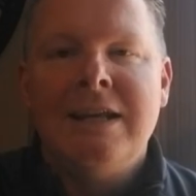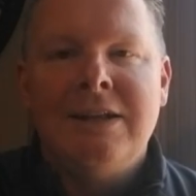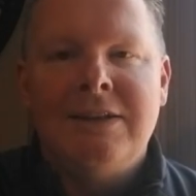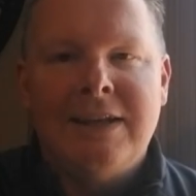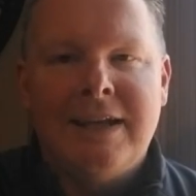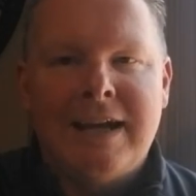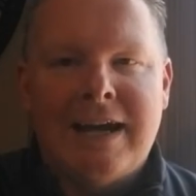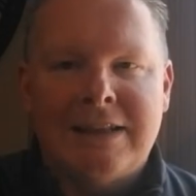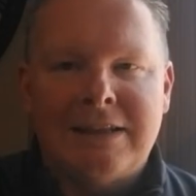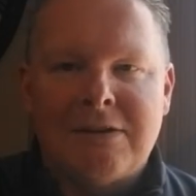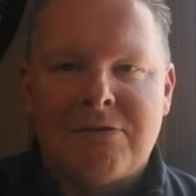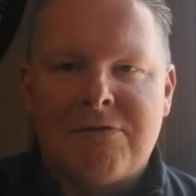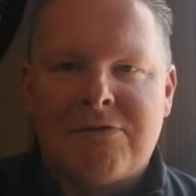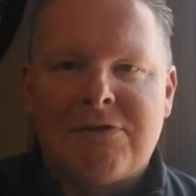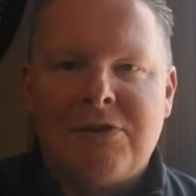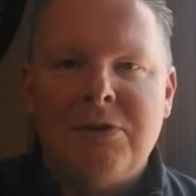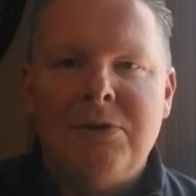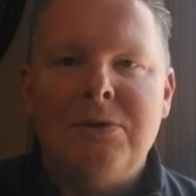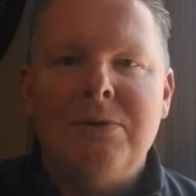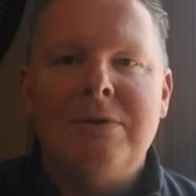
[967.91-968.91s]
They got the
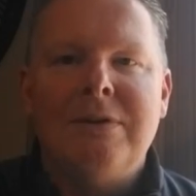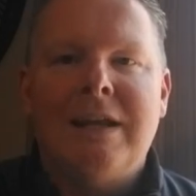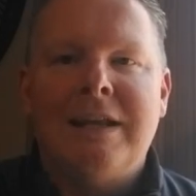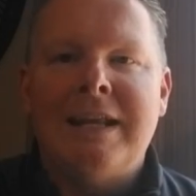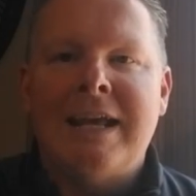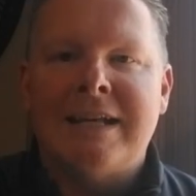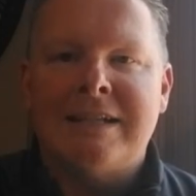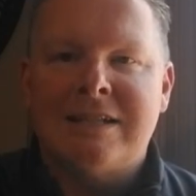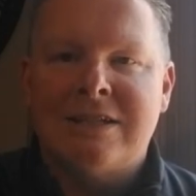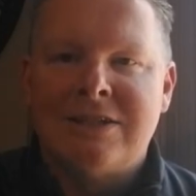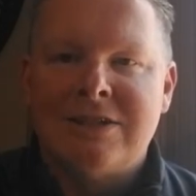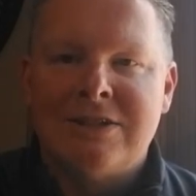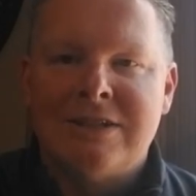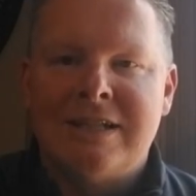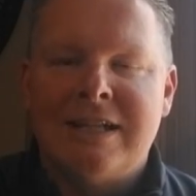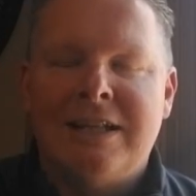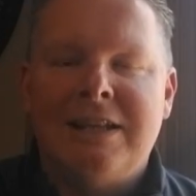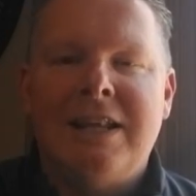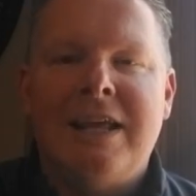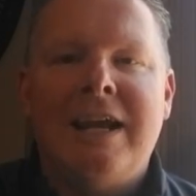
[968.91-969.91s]
fruit and esters
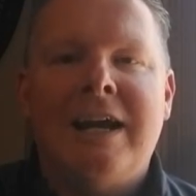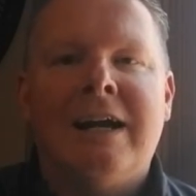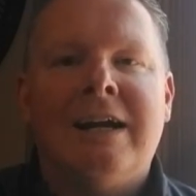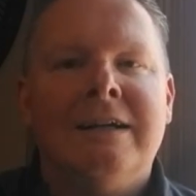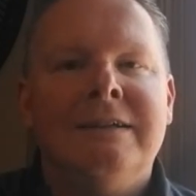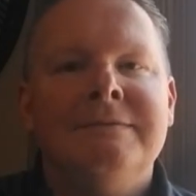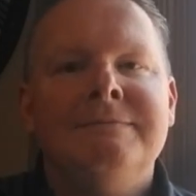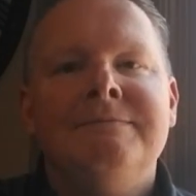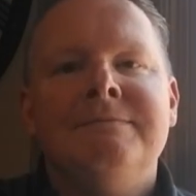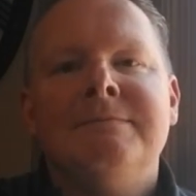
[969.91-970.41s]
in there,